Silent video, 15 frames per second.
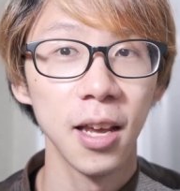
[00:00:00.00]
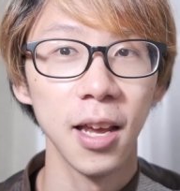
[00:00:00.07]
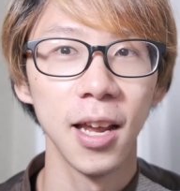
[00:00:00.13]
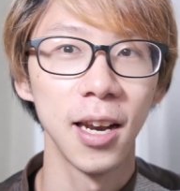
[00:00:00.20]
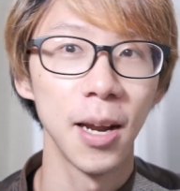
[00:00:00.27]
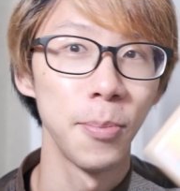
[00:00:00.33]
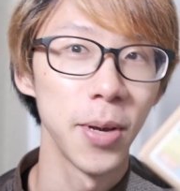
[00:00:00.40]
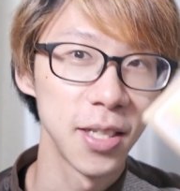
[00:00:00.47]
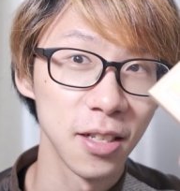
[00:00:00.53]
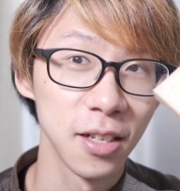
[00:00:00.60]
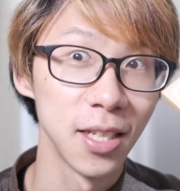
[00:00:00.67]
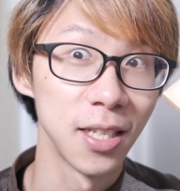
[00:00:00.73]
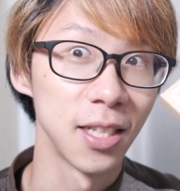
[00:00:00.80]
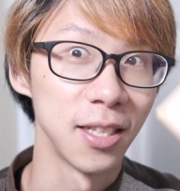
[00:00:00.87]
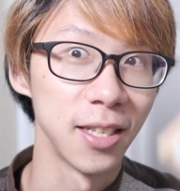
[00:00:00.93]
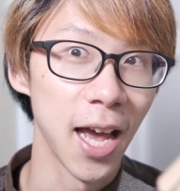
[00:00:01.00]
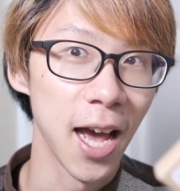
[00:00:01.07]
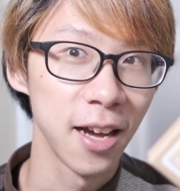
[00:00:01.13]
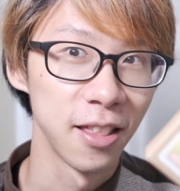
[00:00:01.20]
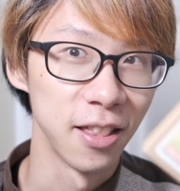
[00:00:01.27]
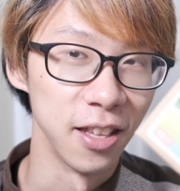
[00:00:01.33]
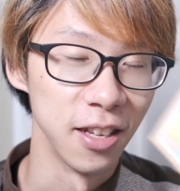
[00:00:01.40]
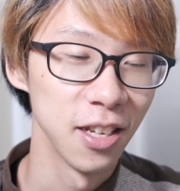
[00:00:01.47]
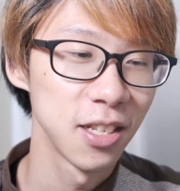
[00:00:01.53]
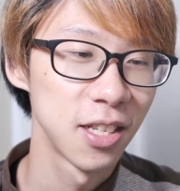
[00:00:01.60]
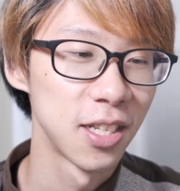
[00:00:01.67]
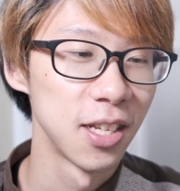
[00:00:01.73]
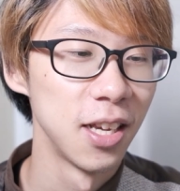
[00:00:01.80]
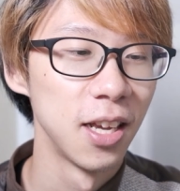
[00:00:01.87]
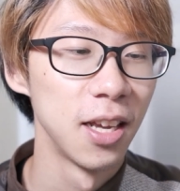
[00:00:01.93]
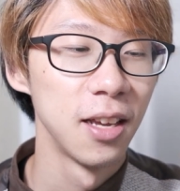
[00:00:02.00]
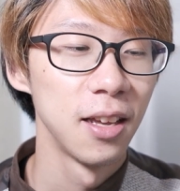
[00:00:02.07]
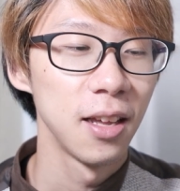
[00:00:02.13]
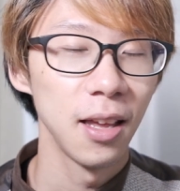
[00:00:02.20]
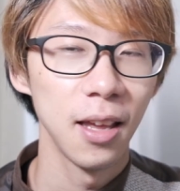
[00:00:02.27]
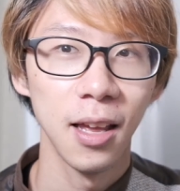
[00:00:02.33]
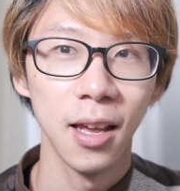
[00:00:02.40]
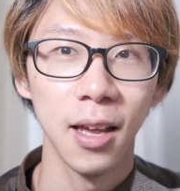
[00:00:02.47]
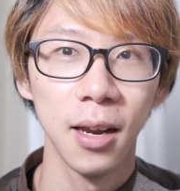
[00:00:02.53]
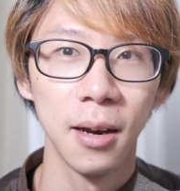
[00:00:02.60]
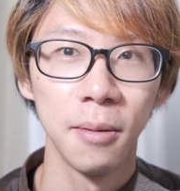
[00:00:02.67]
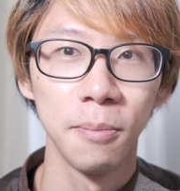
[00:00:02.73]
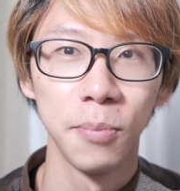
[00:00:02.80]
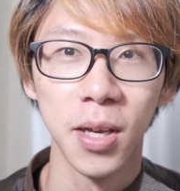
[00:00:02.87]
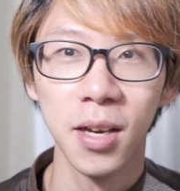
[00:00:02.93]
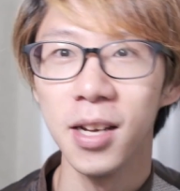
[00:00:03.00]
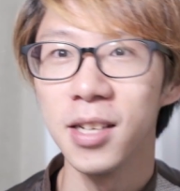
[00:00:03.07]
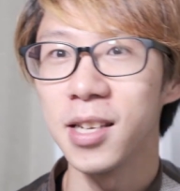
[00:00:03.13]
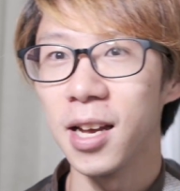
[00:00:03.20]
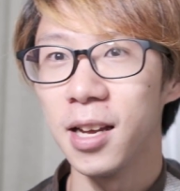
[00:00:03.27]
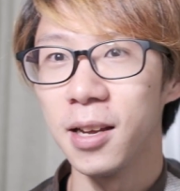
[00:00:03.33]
And I basically snagged this, and because